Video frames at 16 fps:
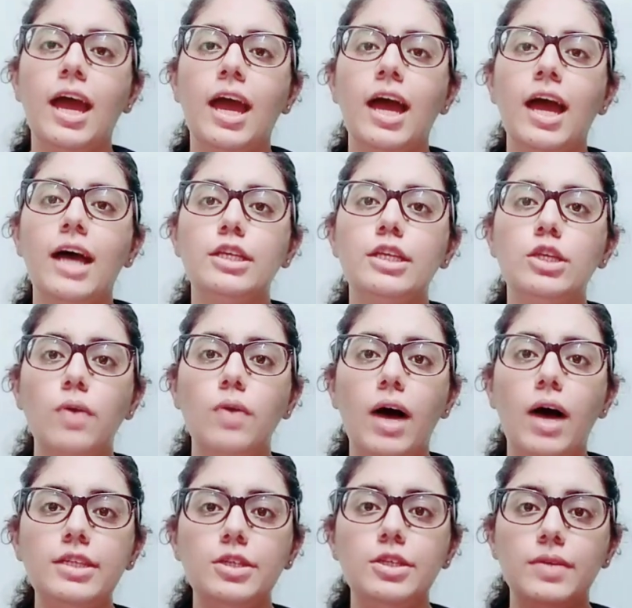So as
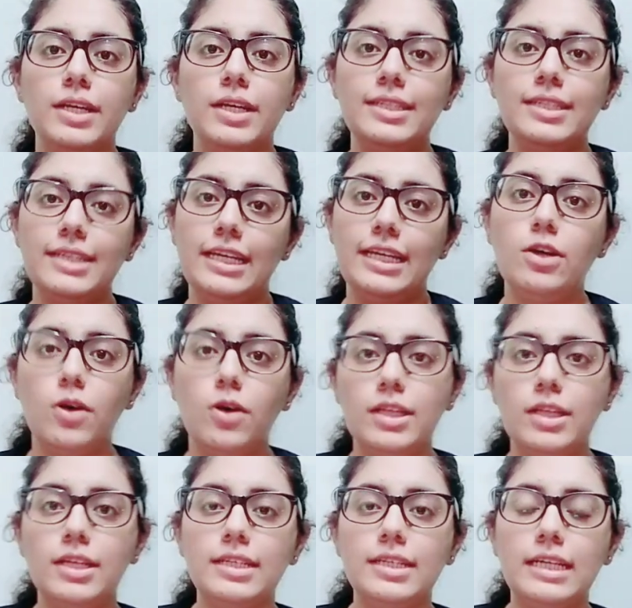you can see on the
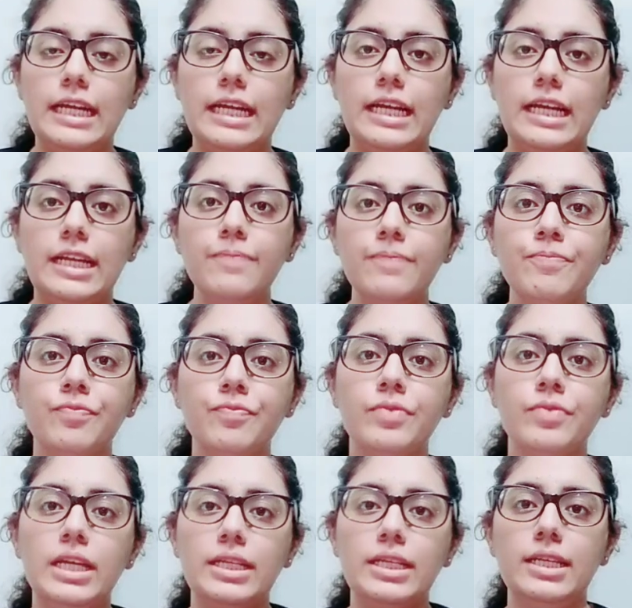screen,
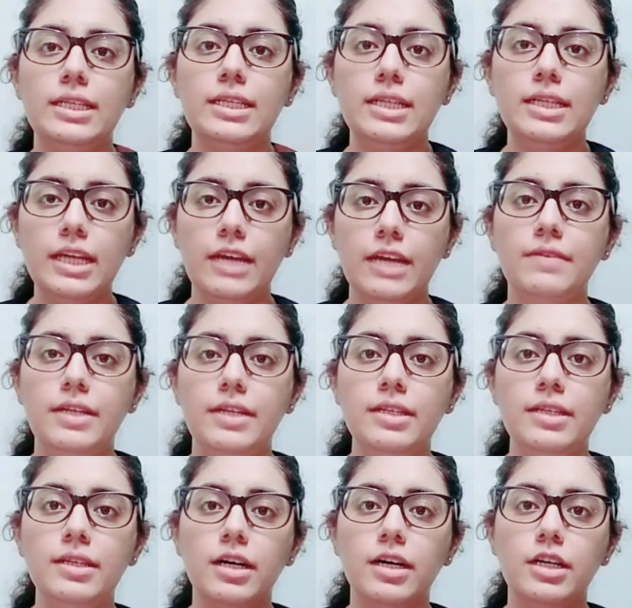this is a given
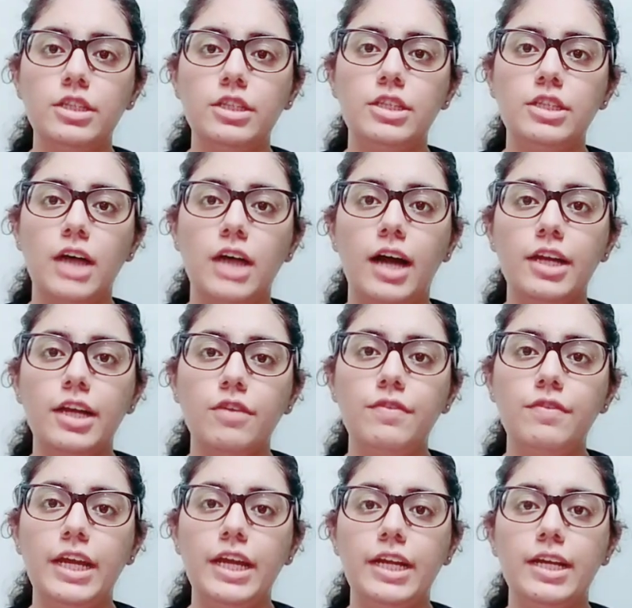chart of
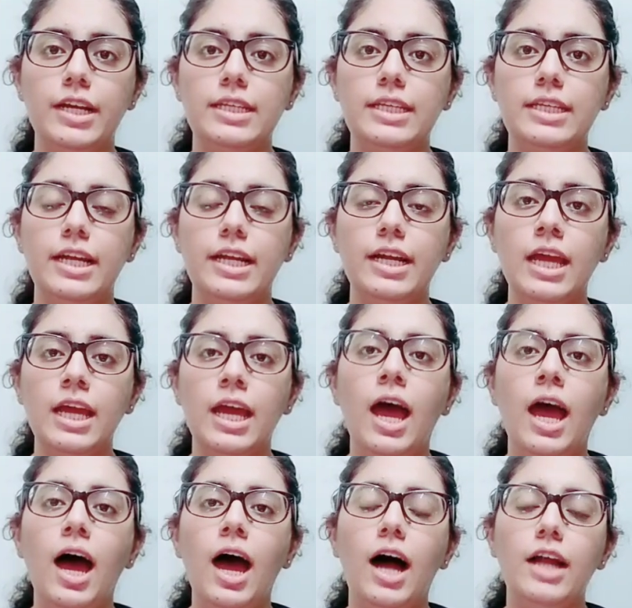data set,
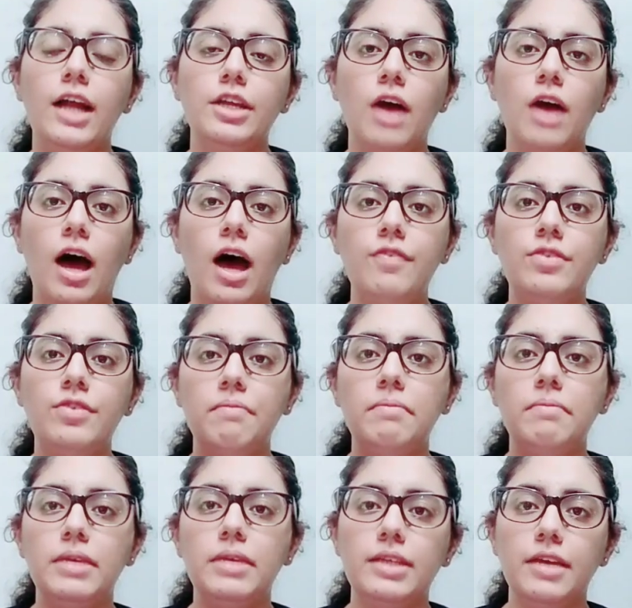and you have some
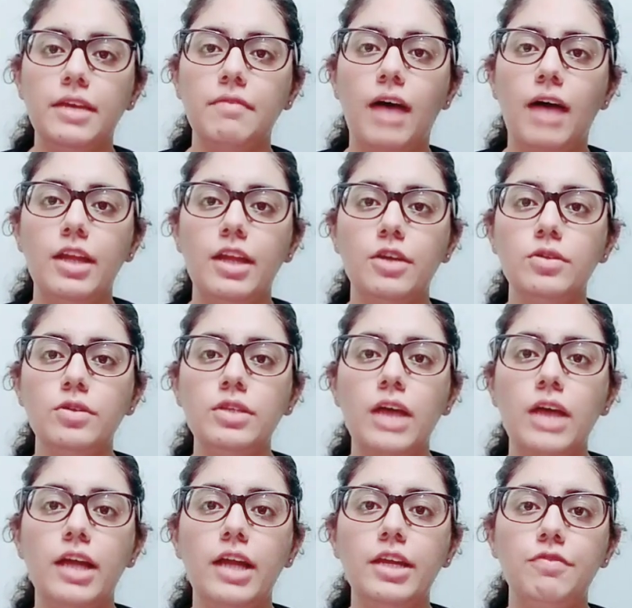missing values,
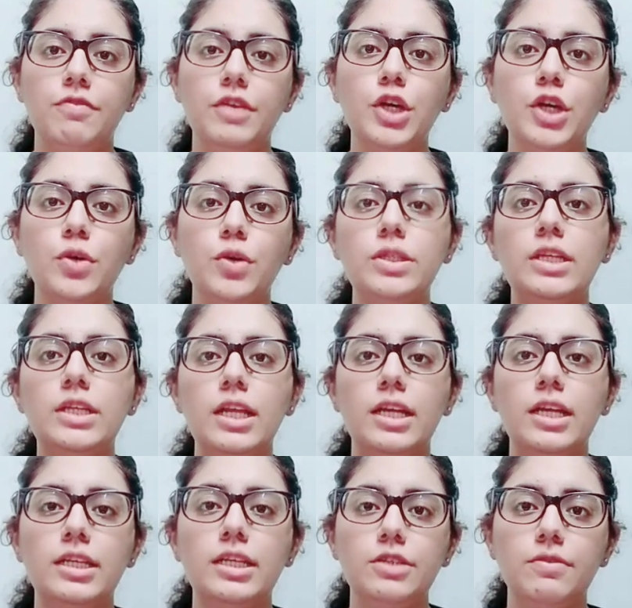and if you use the
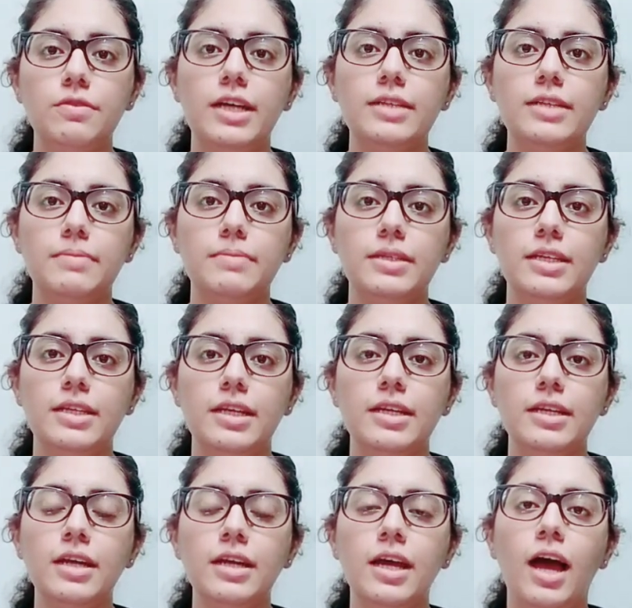list wise
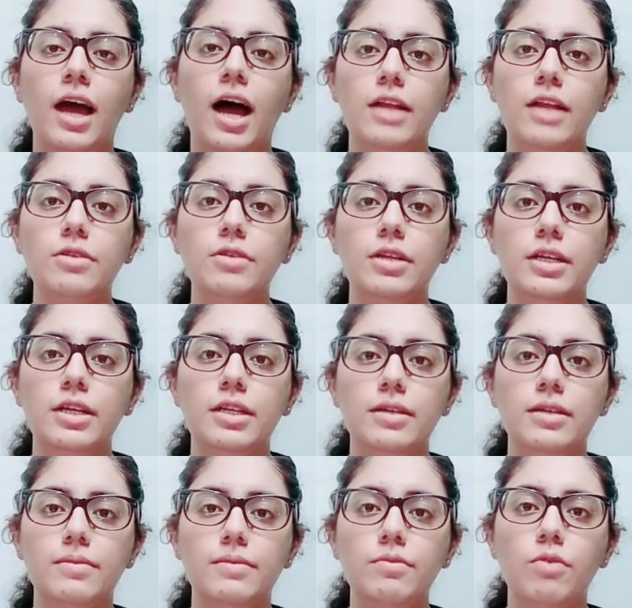missing
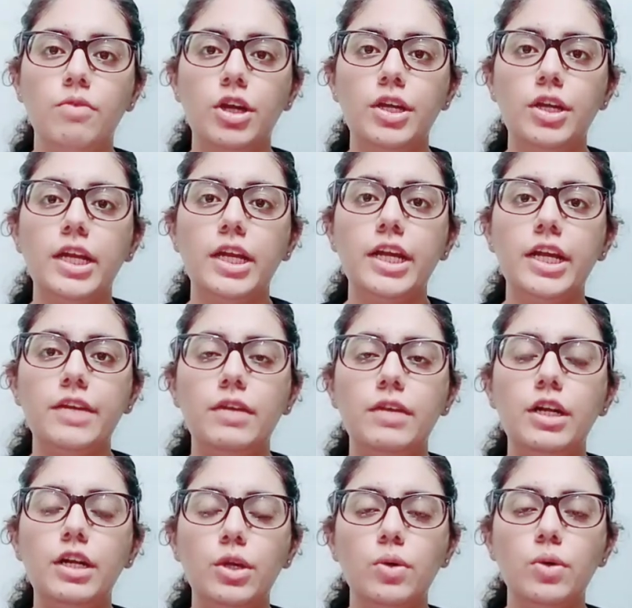algorithm, what it will
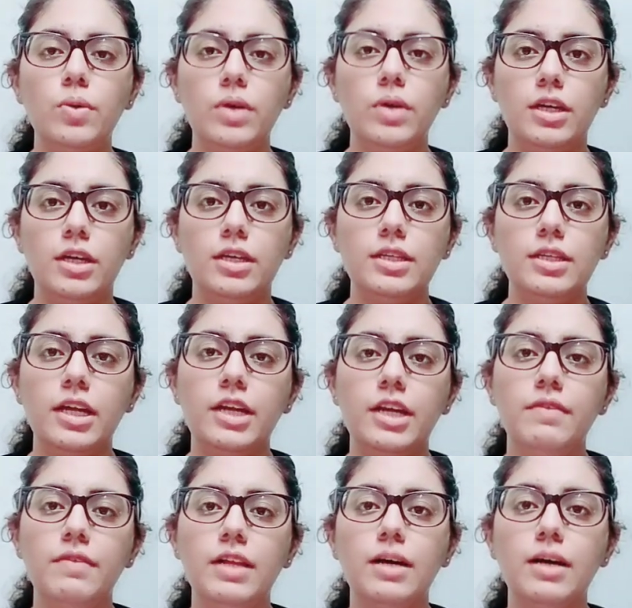do is it
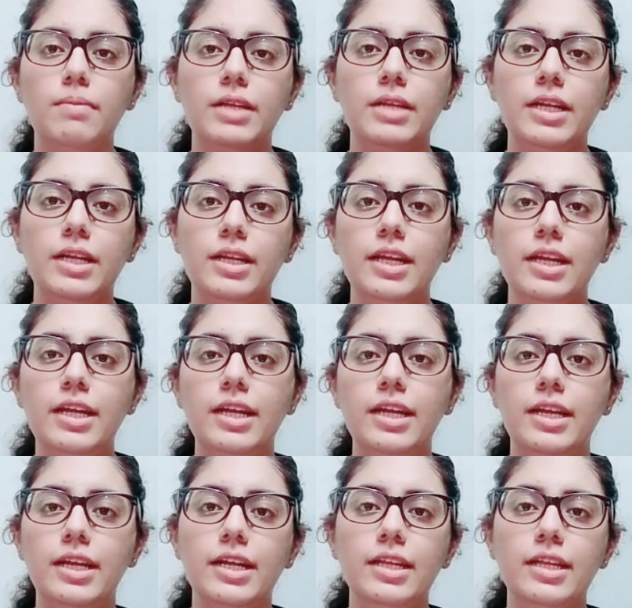will completely
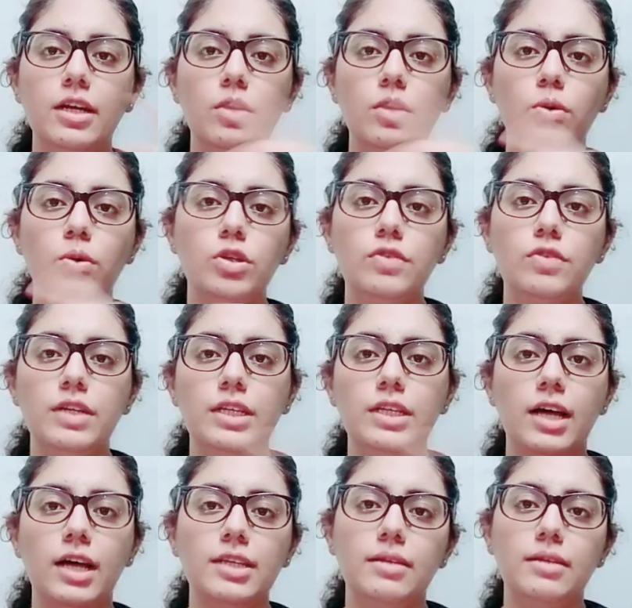delete the rows which
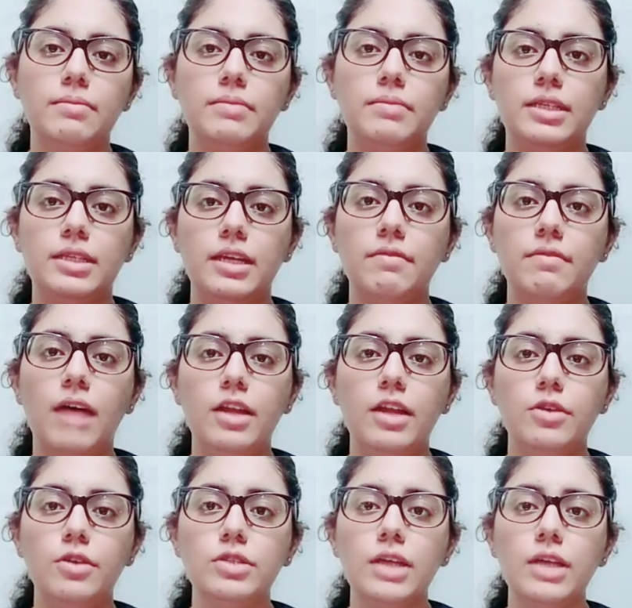has the missing
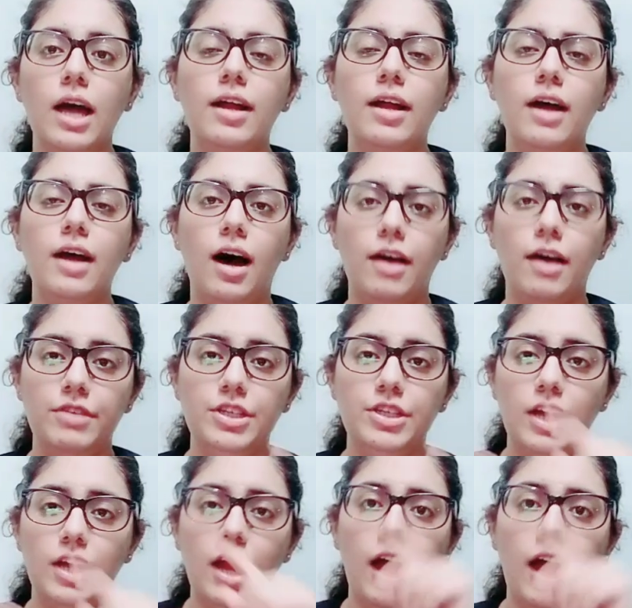values, which are
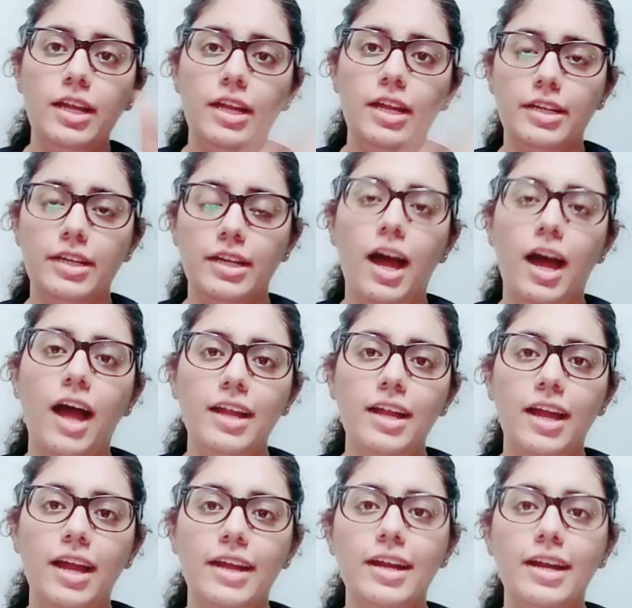
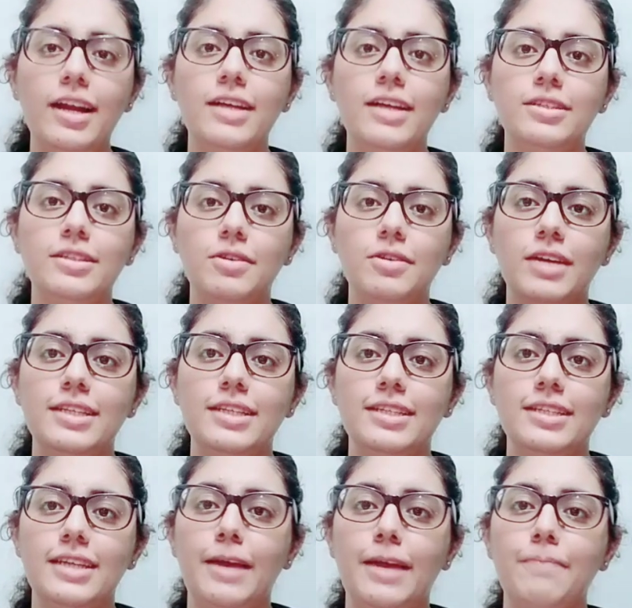highlighted as you can
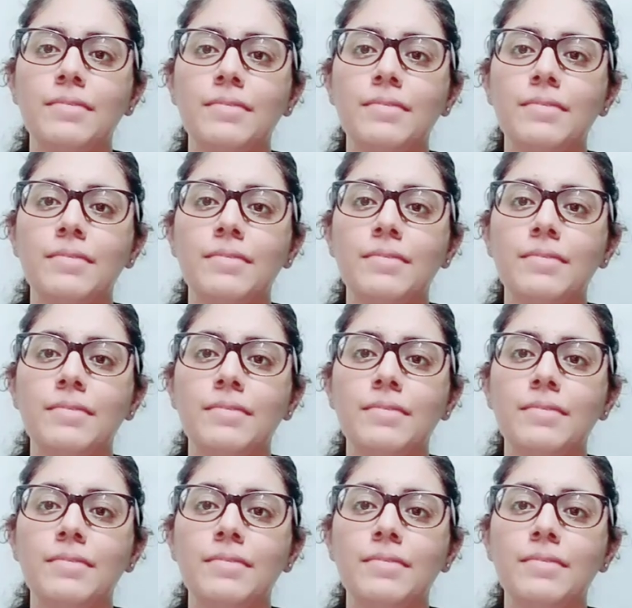see.